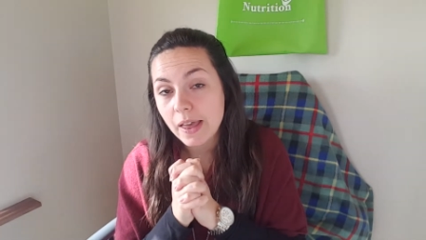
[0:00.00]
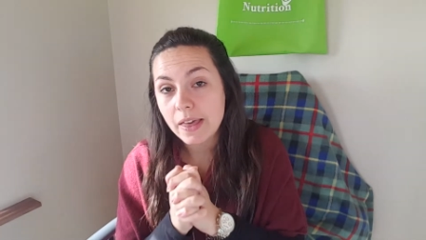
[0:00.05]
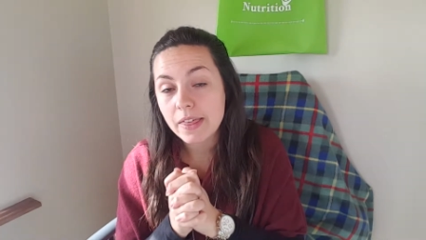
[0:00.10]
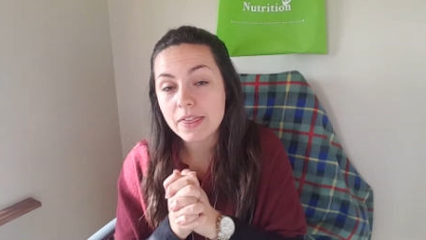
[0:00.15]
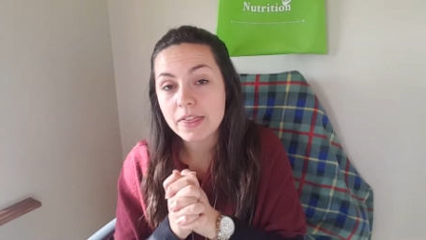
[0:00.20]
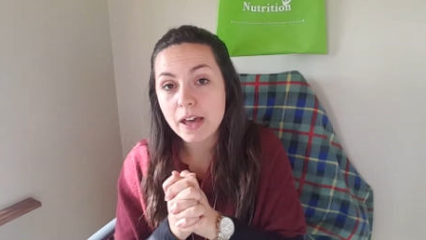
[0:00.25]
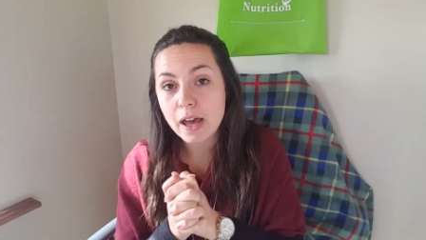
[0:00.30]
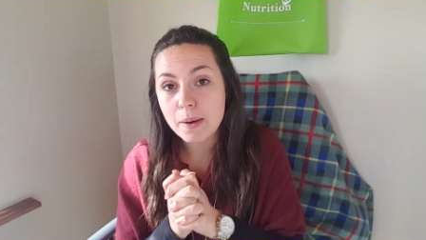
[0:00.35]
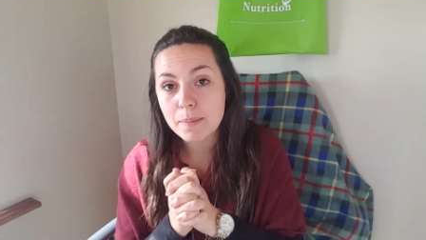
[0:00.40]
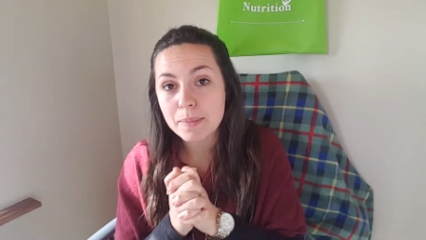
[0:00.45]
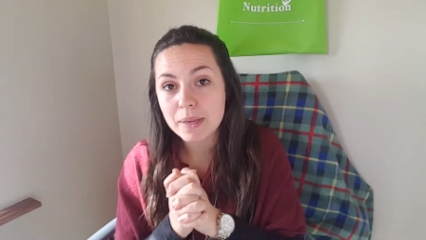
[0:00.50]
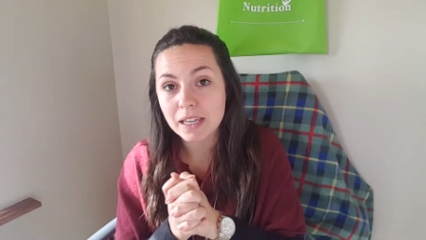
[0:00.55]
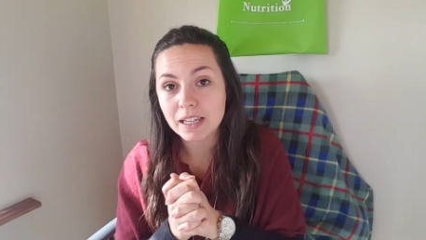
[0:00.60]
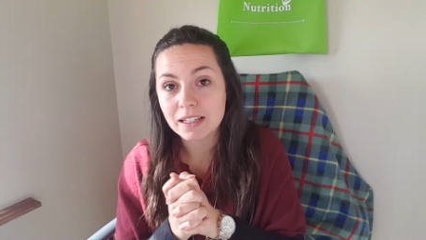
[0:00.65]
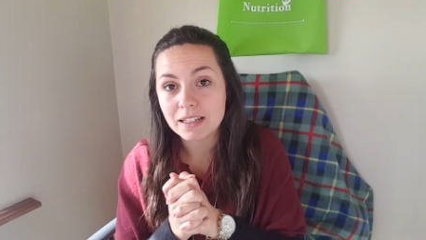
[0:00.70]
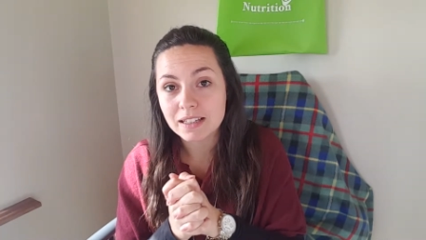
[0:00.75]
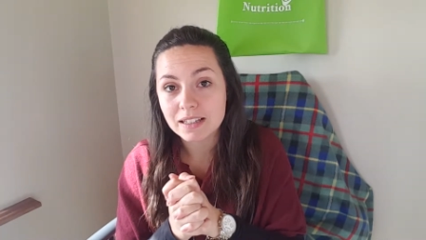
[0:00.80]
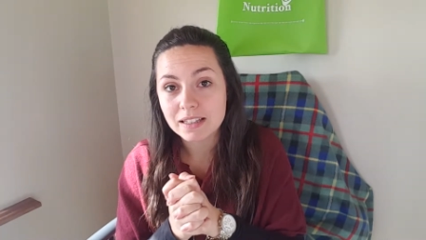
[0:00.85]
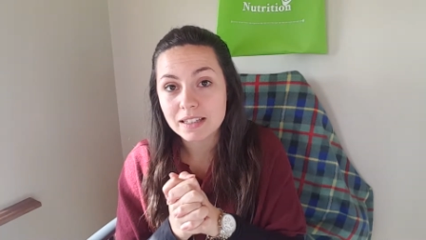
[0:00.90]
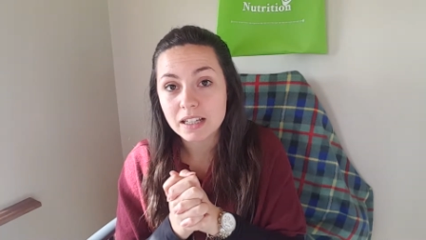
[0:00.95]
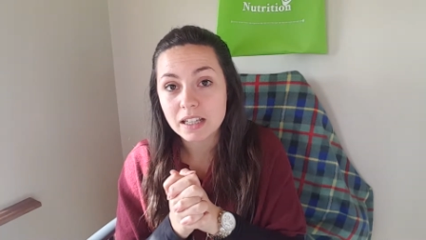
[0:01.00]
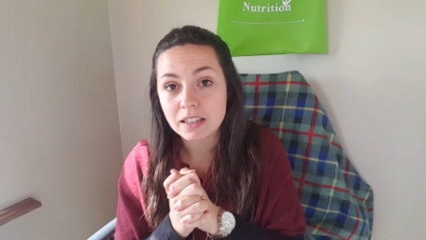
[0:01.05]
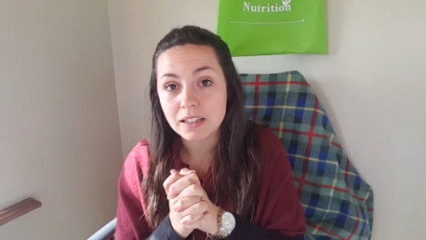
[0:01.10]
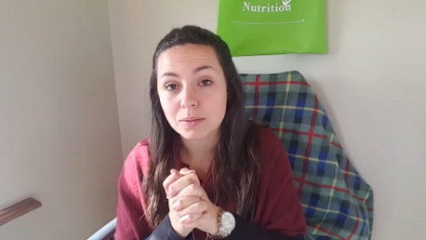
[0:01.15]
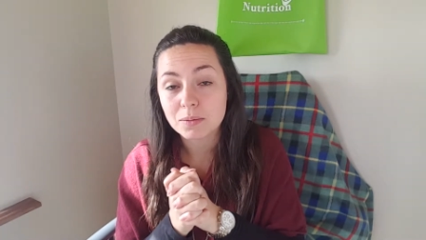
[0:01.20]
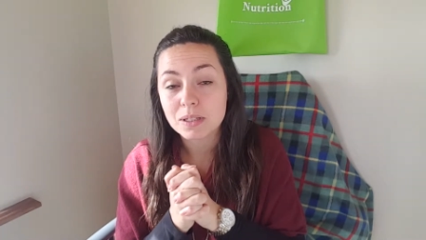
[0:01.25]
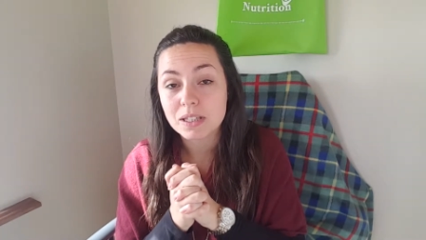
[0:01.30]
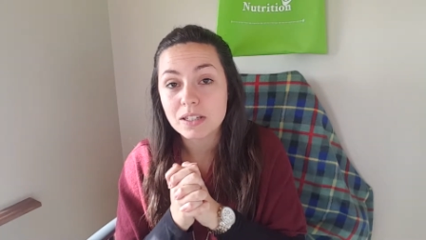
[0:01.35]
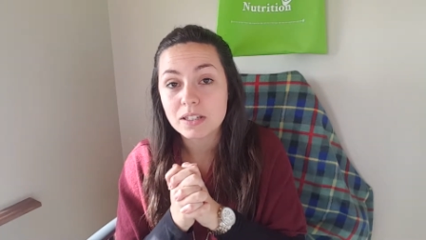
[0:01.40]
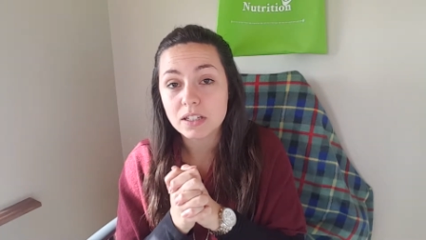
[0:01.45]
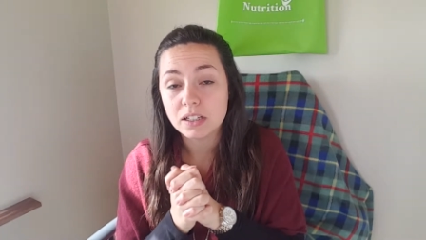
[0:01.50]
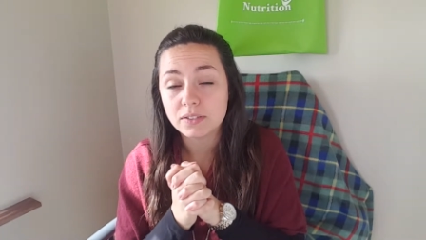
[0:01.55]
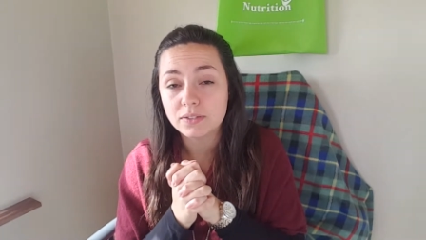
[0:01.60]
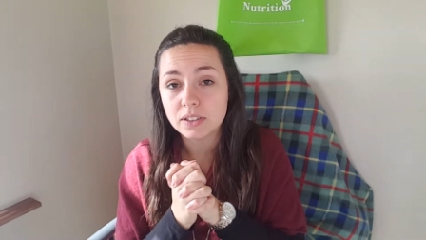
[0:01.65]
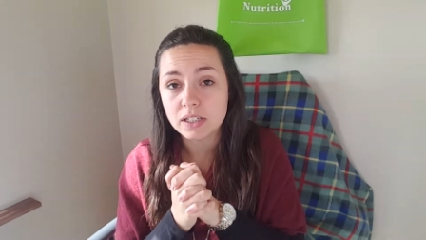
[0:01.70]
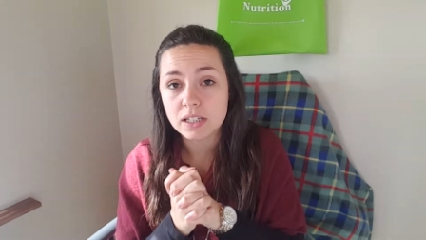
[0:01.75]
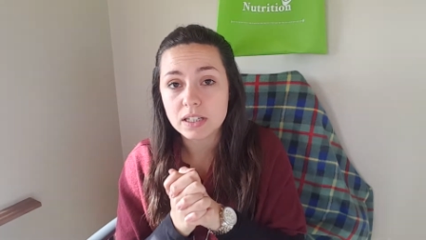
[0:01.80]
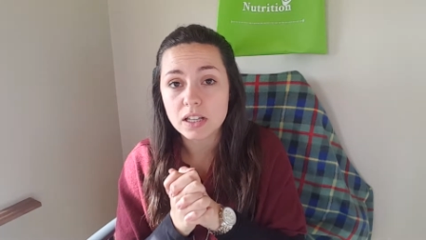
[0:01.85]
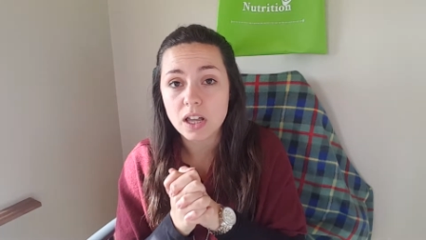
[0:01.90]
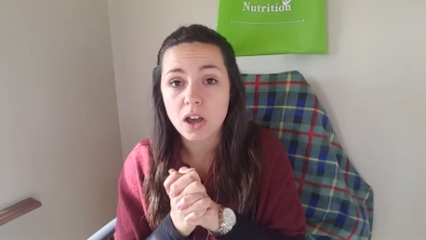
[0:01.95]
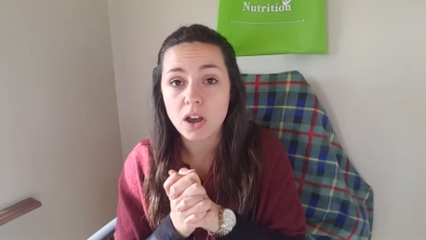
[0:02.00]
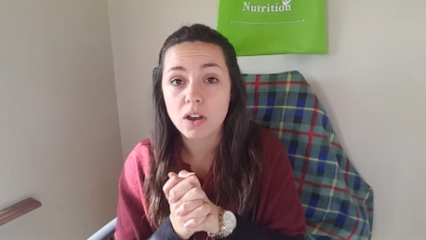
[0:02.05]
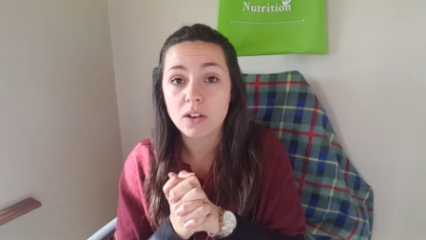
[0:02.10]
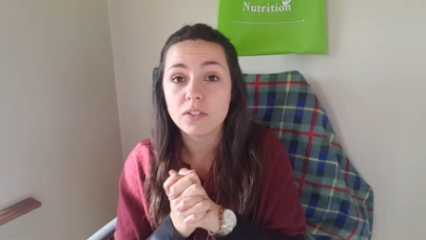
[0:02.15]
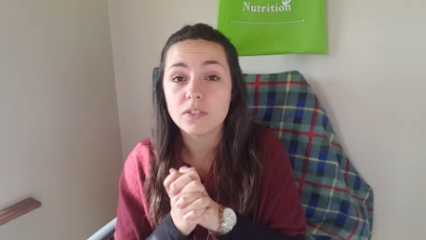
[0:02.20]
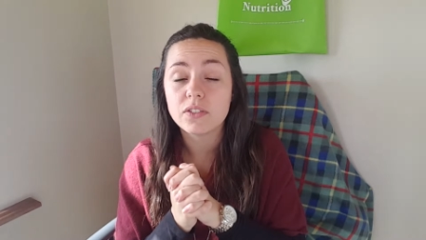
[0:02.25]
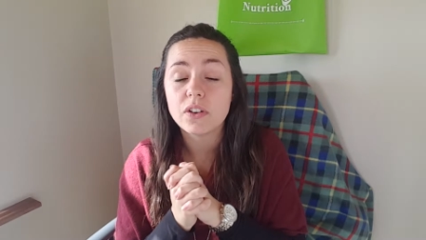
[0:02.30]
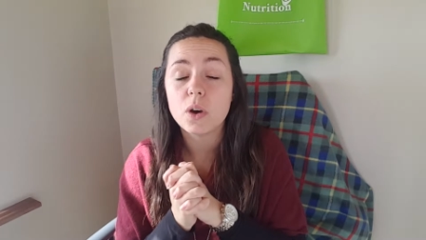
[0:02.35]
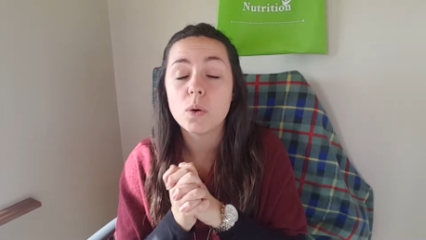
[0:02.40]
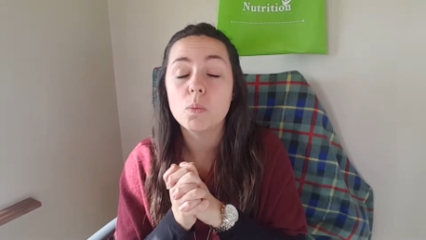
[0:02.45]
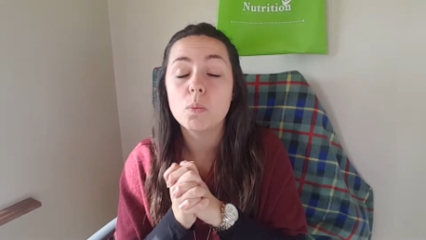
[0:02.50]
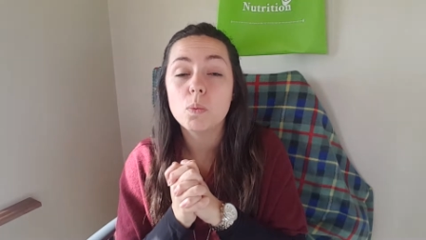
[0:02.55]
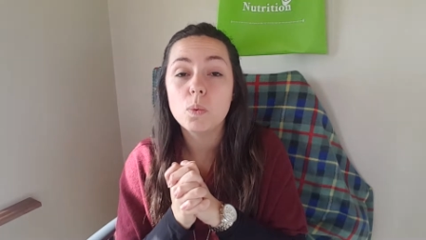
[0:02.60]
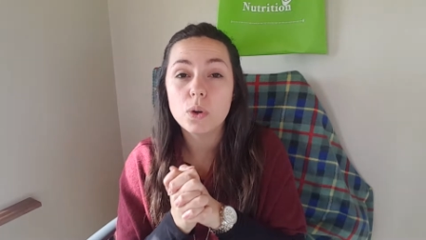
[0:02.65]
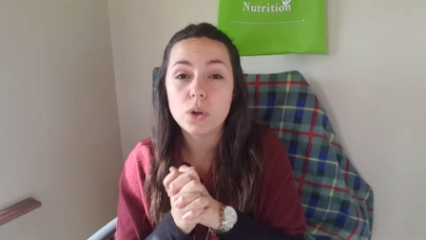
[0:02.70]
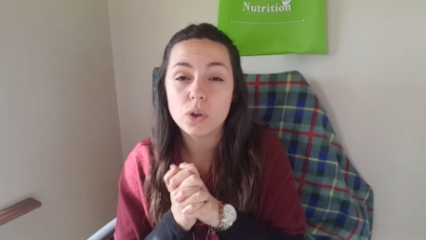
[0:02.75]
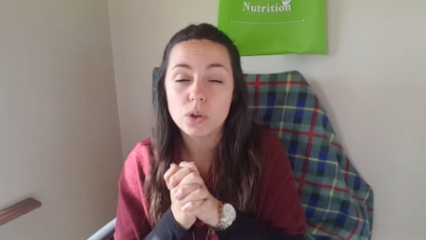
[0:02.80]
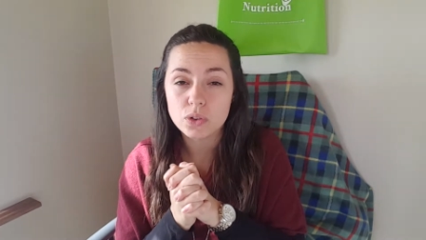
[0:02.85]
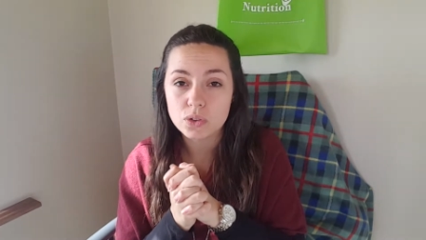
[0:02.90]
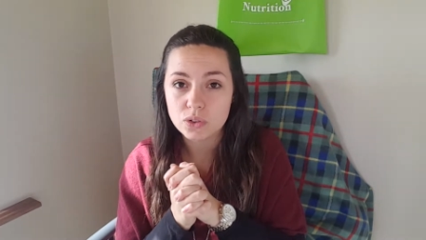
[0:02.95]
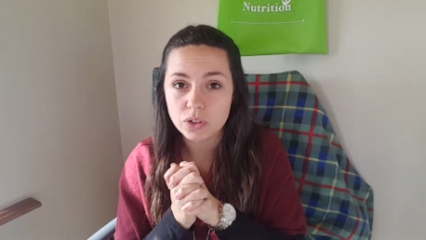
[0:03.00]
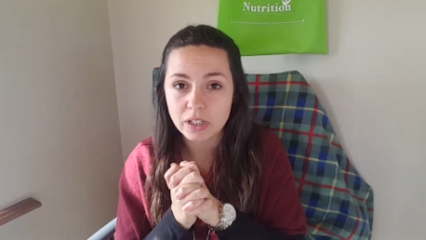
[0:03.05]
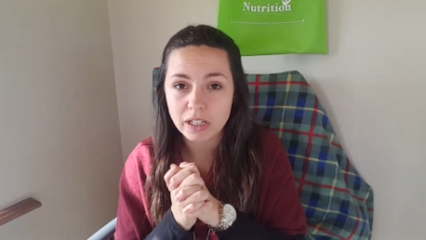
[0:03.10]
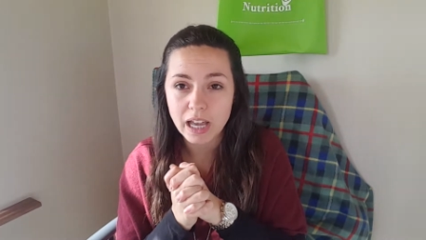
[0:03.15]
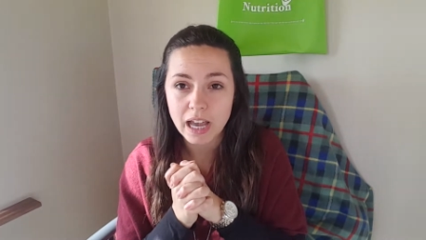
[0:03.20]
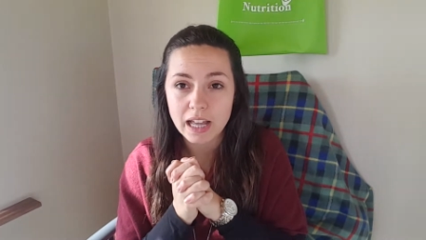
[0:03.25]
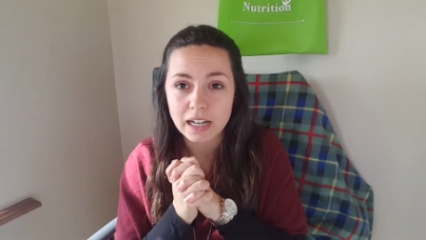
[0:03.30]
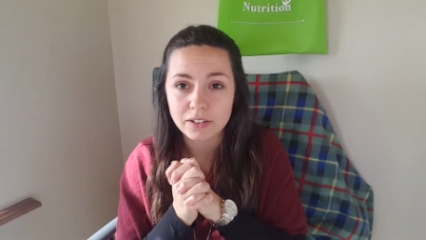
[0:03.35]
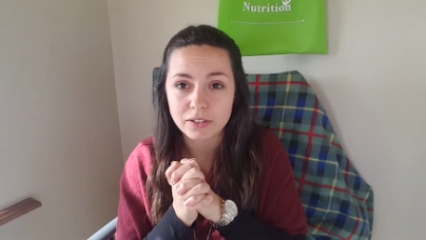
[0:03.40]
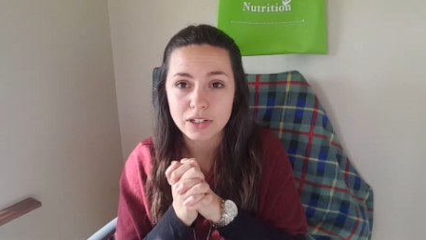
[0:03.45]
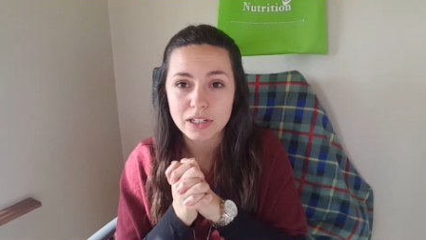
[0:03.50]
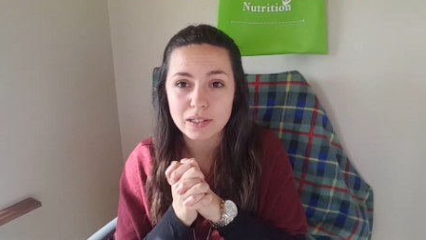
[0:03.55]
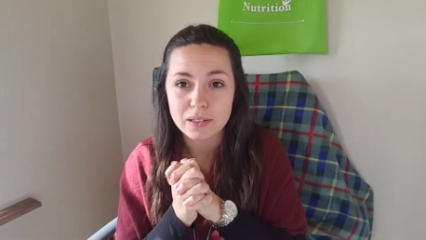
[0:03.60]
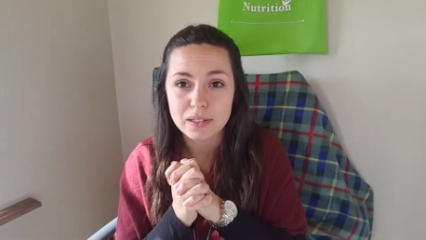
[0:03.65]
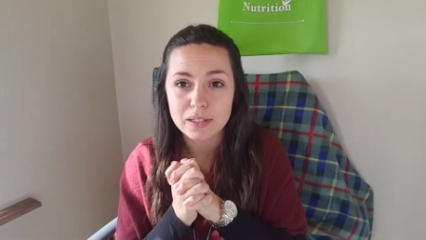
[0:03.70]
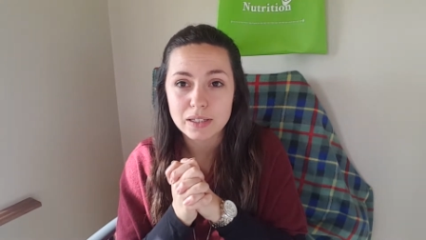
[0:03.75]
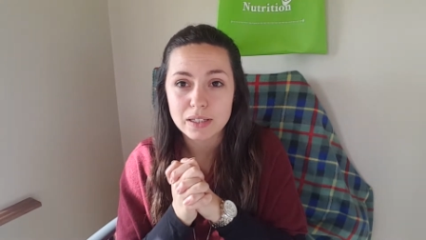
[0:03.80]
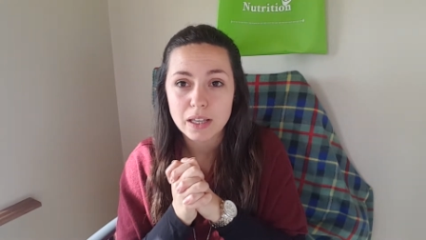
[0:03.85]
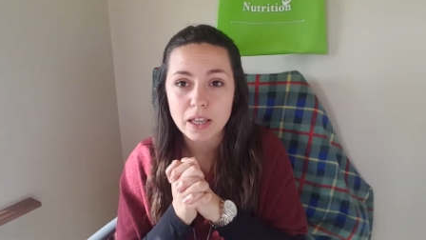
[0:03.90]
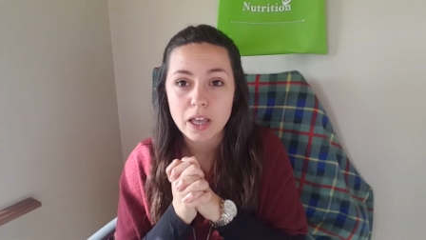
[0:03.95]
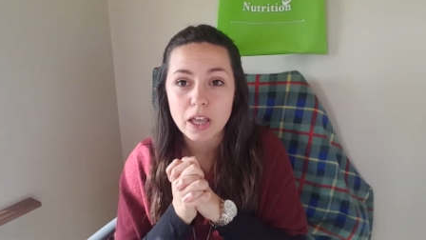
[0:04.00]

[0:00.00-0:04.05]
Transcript: that means there was a difference of 100 calories